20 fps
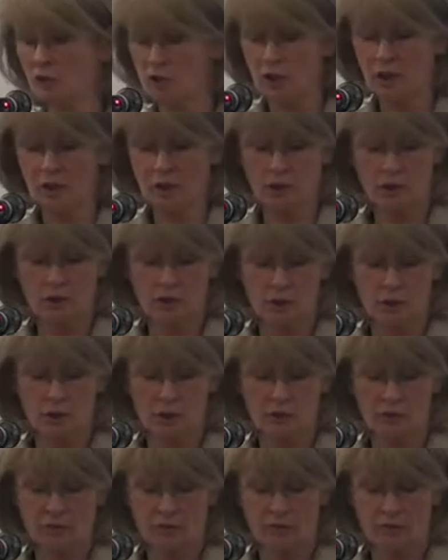drug
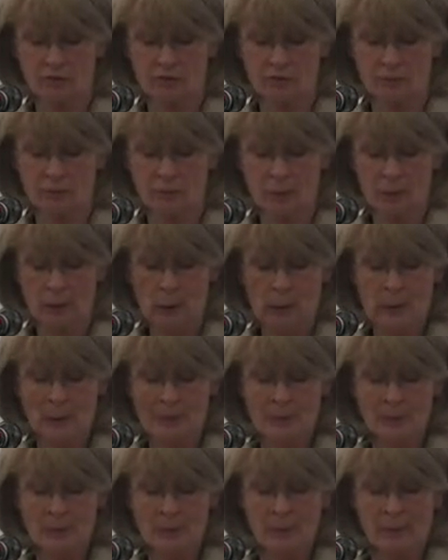control system.
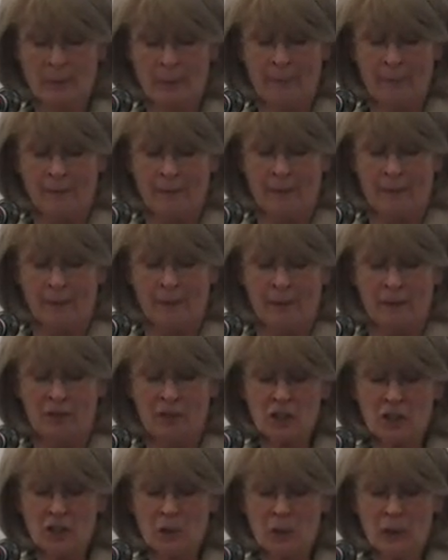
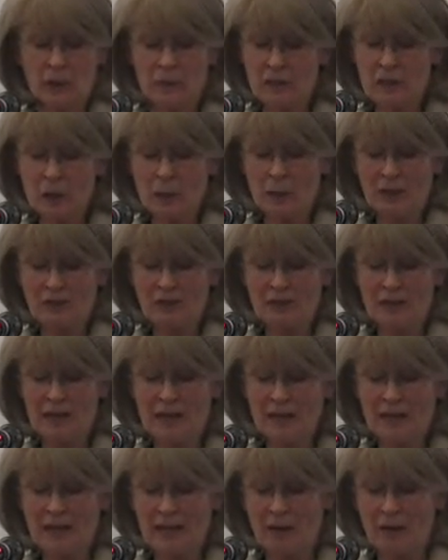In the
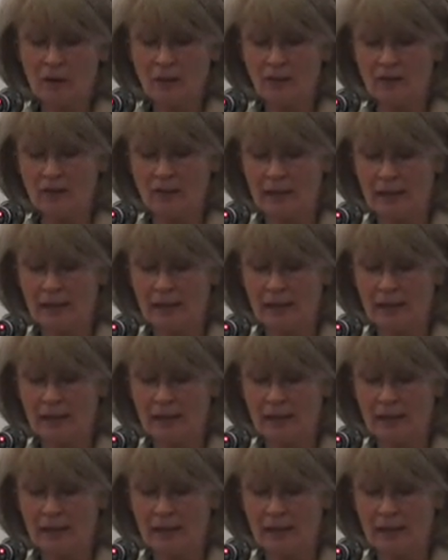USA, the Harrison